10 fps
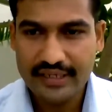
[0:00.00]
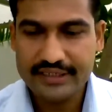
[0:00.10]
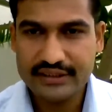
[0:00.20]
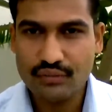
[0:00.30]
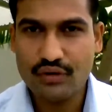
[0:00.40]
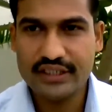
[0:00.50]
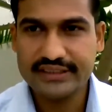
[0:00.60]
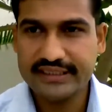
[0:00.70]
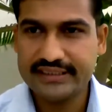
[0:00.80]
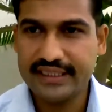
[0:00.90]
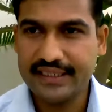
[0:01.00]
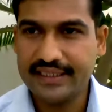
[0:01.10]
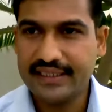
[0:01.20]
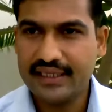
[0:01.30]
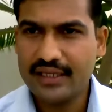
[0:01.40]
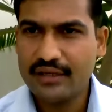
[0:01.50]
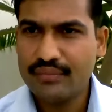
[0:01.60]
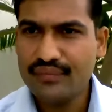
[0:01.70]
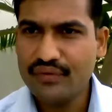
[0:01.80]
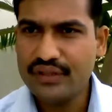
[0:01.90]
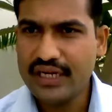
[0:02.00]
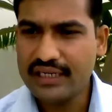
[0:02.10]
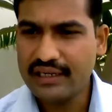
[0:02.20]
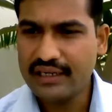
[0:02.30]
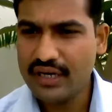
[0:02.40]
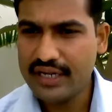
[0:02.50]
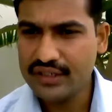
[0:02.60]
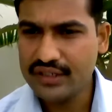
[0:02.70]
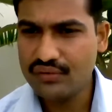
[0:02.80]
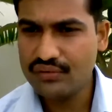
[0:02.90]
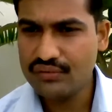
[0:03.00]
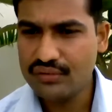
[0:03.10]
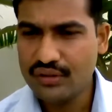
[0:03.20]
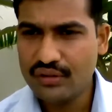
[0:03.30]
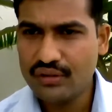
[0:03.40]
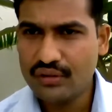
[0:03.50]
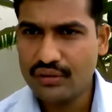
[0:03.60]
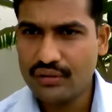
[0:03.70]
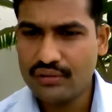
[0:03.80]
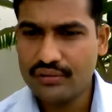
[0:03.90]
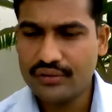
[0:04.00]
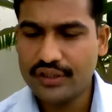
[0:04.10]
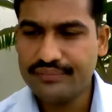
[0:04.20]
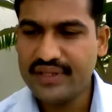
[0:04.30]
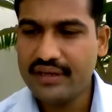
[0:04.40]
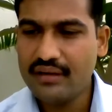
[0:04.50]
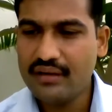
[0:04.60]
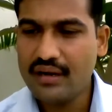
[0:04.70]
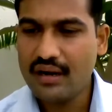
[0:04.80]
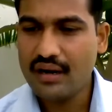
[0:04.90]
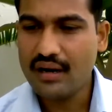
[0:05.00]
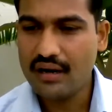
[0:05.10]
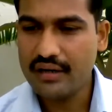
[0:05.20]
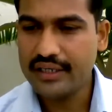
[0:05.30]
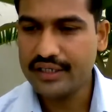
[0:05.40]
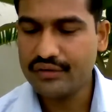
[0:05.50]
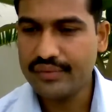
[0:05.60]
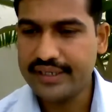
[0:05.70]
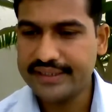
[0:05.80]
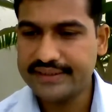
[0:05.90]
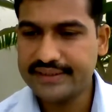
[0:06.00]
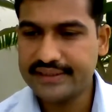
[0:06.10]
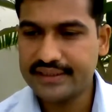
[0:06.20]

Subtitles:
Let's see what does it say. Before that, I would like to know if there are any queries,